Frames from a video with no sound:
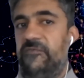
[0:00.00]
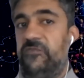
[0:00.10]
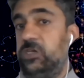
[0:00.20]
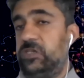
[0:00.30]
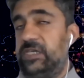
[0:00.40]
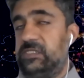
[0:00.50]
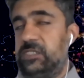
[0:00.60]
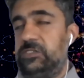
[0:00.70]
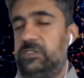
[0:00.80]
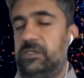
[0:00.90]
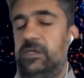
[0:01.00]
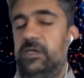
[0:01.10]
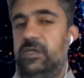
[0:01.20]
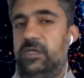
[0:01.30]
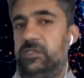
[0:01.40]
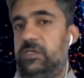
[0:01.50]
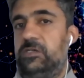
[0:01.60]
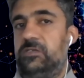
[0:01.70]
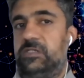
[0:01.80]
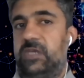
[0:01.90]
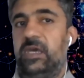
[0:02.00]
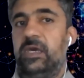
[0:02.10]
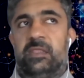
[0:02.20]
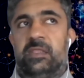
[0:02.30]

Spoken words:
virtualization is here to stay.